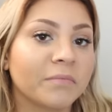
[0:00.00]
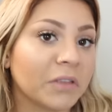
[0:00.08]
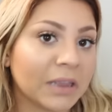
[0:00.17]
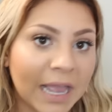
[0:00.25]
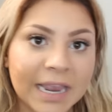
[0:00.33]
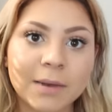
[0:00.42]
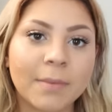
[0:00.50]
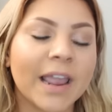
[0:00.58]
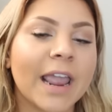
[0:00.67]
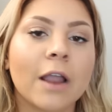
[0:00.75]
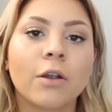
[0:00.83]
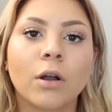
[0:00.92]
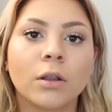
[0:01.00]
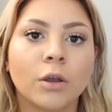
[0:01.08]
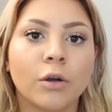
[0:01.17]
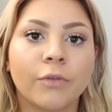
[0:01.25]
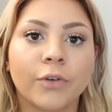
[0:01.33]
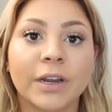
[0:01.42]
lighten my hair all
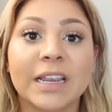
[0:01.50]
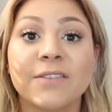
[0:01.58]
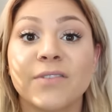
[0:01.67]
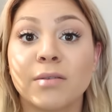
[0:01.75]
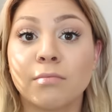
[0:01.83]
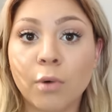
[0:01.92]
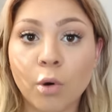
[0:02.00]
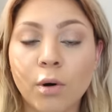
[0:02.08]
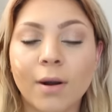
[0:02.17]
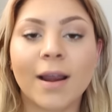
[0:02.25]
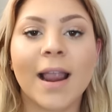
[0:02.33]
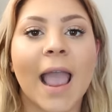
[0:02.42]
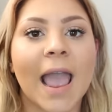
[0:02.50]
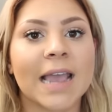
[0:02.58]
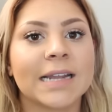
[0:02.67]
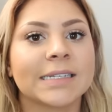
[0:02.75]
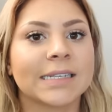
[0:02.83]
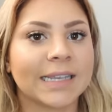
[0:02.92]
over even more
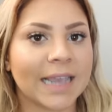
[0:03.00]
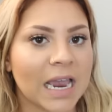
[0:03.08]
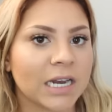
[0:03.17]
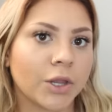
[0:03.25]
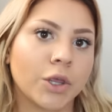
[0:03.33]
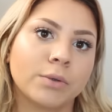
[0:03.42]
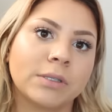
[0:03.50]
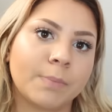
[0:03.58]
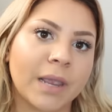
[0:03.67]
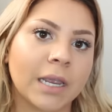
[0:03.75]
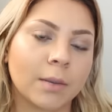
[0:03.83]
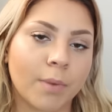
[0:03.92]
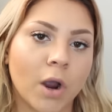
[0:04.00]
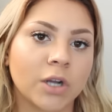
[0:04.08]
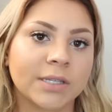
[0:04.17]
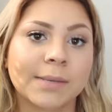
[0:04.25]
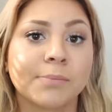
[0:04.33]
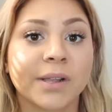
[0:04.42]
and get those pink
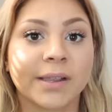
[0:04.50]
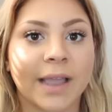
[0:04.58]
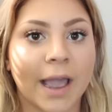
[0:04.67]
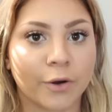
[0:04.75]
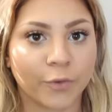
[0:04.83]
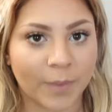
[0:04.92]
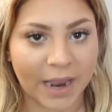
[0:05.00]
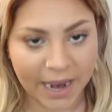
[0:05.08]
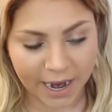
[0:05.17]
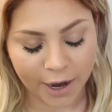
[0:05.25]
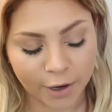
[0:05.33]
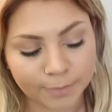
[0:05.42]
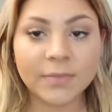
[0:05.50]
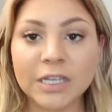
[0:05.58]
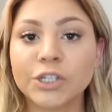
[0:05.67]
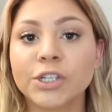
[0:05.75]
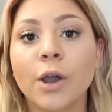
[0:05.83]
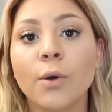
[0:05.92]
parts completely out of my hair.
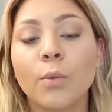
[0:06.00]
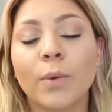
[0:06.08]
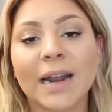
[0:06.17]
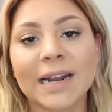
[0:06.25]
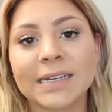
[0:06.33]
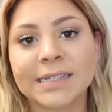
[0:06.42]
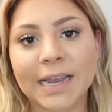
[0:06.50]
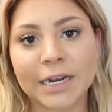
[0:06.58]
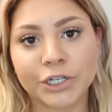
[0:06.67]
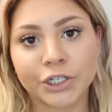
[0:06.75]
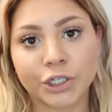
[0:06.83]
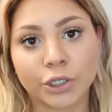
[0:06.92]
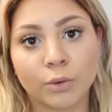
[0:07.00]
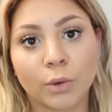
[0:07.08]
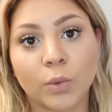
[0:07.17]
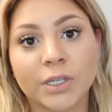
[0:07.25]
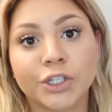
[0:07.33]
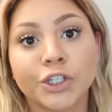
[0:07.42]
So what I decided to do
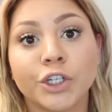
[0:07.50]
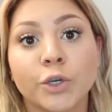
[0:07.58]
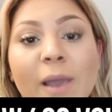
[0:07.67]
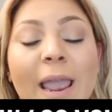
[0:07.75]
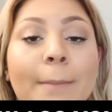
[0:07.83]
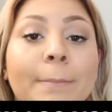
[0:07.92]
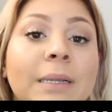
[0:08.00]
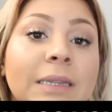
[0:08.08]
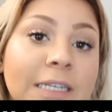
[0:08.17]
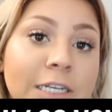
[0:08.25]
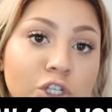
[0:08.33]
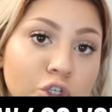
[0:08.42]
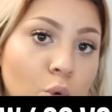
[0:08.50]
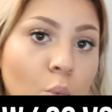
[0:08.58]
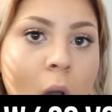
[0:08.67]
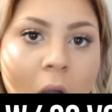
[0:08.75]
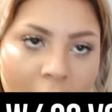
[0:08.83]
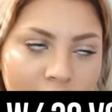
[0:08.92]
was do a bleach
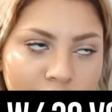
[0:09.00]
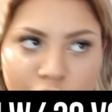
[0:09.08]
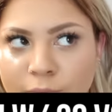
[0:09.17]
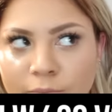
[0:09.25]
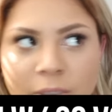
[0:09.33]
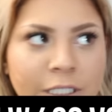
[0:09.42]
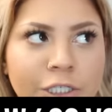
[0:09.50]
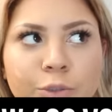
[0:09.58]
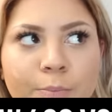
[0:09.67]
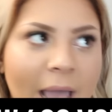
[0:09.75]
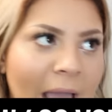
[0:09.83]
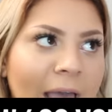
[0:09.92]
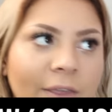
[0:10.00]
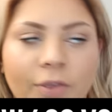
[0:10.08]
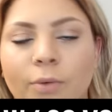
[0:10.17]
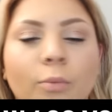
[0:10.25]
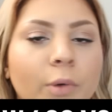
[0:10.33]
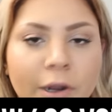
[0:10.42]
wash, bleach
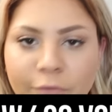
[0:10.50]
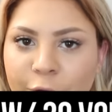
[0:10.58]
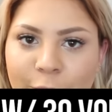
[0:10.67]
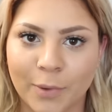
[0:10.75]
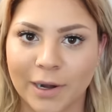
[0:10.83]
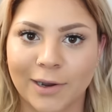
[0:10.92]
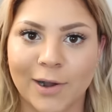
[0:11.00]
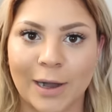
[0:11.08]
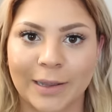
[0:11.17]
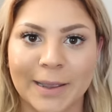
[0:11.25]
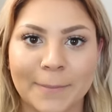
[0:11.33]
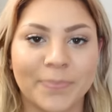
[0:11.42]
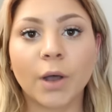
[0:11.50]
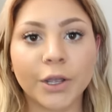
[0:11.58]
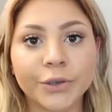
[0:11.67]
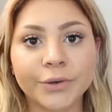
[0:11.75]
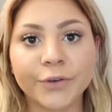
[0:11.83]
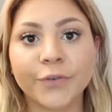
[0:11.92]
bath, whatever you want to call it. All
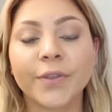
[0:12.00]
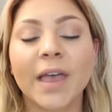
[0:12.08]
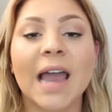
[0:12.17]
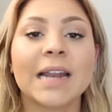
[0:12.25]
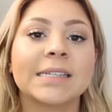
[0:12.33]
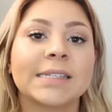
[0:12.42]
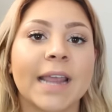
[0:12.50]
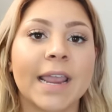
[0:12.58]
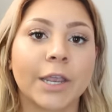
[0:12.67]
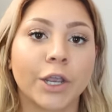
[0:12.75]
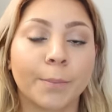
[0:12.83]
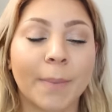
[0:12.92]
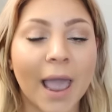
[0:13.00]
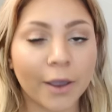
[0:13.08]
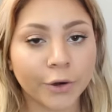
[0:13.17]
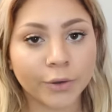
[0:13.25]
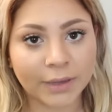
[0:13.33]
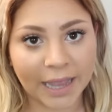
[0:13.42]
you do for that is take
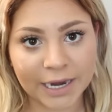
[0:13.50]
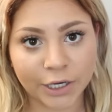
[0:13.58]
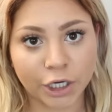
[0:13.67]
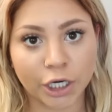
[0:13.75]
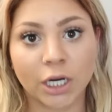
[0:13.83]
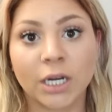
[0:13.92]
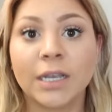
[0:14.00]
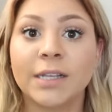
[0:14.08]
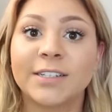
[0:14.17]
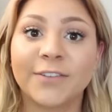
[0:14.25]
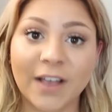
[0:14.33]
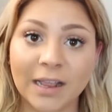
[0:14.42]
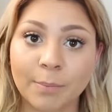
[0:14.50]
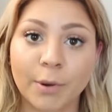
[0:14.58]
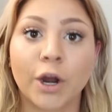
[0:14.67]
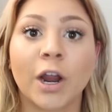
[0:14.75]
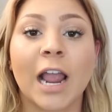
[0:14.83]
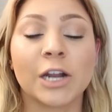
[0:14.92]
powder lightener,
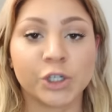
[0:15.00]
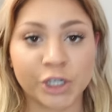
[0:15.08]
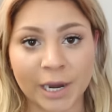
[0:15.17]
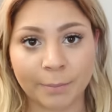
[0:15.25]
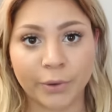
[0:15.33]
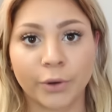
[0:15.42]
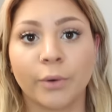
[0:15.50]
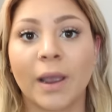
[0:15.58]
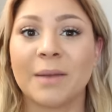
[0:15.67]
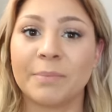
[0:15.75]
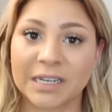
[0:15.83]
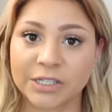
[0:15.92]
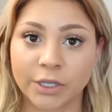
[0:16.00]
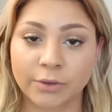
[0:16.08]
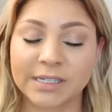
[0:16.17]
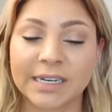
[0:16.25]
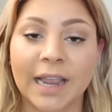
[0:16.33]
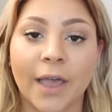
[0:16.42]
developer, and shampoo and mix
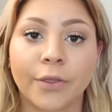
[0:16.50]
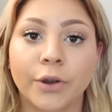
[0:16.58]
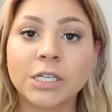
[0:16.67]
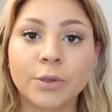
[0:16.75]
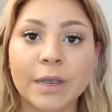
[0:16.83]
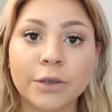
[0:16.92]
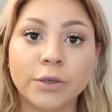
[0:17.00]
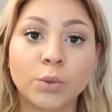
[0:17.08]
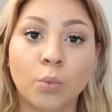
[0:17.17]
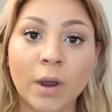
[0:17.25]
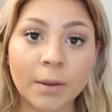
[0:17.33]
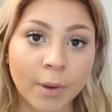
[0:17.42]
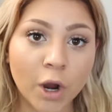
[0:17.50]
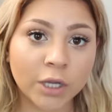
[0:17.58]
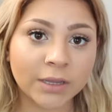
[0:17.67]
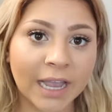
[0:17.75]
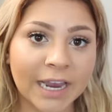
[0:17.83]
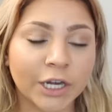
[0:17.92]
those together. So I used 1
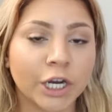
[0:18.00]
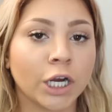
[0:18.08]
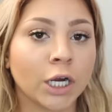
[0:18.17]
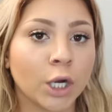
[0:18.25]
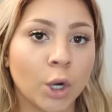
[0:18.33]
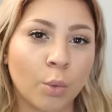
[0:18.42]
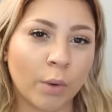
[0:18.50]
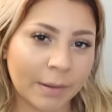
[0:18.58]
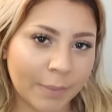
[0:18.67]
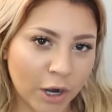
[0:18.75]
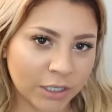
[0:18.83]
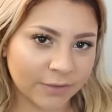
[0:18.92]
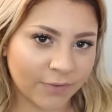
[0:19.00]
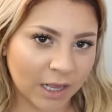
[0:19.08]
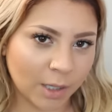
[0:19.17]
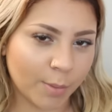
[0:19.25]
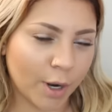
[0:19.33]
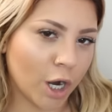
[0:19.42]
part lightener, 1 part
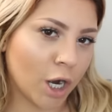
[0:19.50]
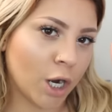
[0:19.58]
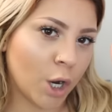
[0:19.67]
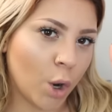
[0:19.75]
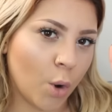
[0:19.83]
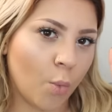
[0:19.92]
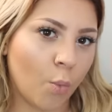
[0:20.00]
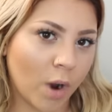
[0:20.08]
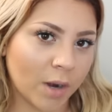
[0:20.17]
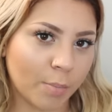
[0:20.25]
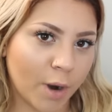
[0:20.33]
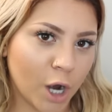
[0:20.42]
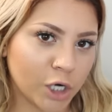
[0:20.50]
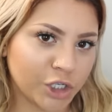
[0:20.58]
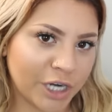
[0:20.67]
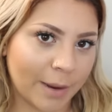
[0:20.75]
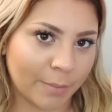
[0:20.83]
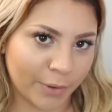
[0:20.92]
developer, 1 part
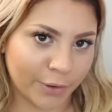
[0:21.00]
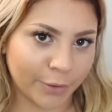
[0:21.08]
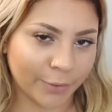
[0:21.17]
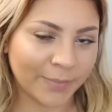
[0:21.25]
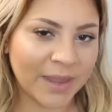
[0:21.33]
shampoo.